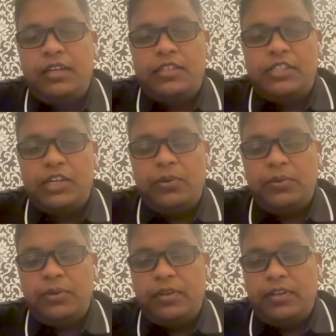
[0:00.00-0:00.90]

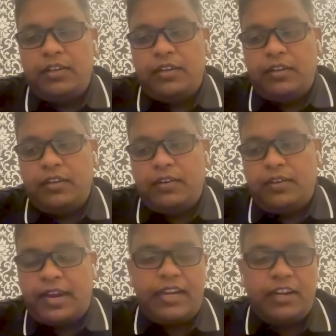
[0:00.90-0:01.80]
So
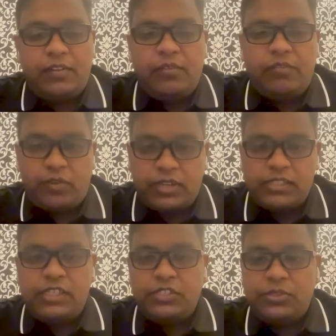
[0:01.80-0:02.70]
right now, the
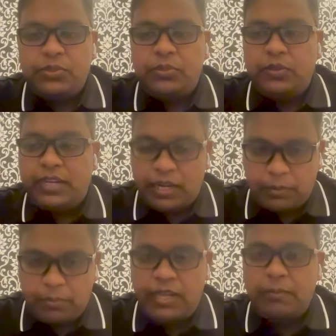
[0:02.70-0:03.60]
focus is to get a
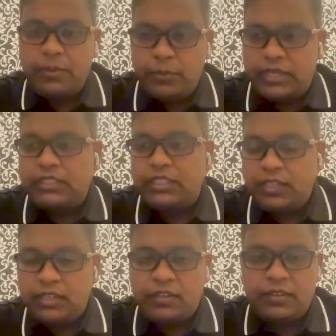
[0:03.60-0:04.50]
playable
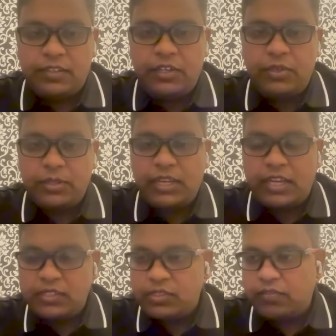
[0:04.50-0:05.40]
version into the
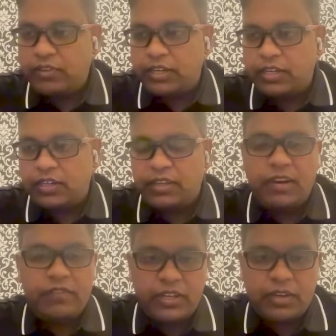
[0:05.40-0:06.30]
hands of our
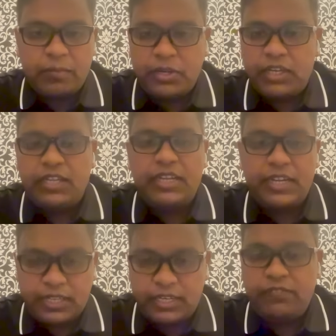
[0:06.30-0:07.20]
NFT community,
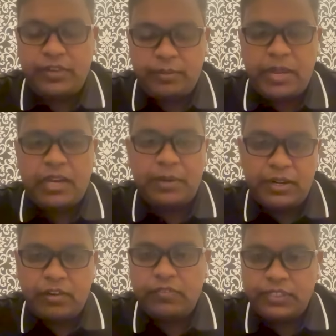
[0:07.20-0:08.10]
get early feedback by
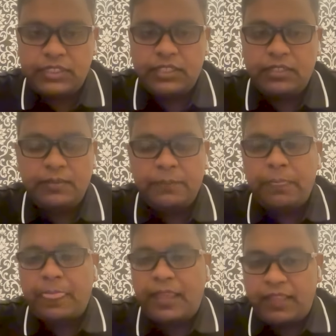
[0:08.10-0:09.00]
end of this year,
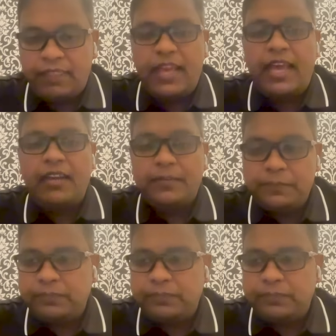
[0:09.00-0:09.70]
and then